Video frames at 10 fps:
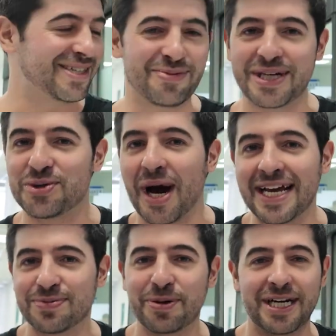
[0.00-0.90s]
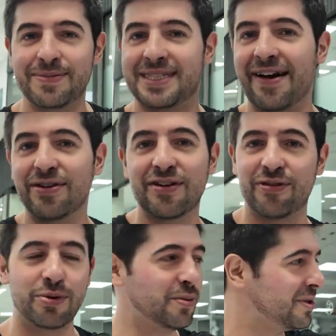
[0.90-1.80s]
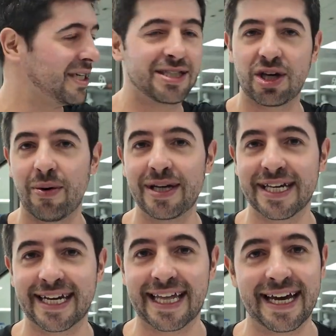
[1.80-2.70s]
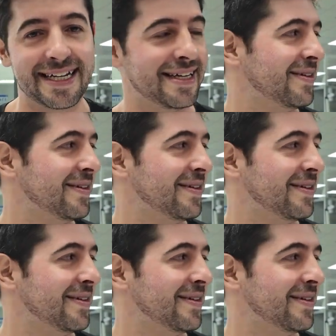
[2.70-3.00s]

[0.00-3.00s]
It, we tried to put him several different rooms. It's always like that.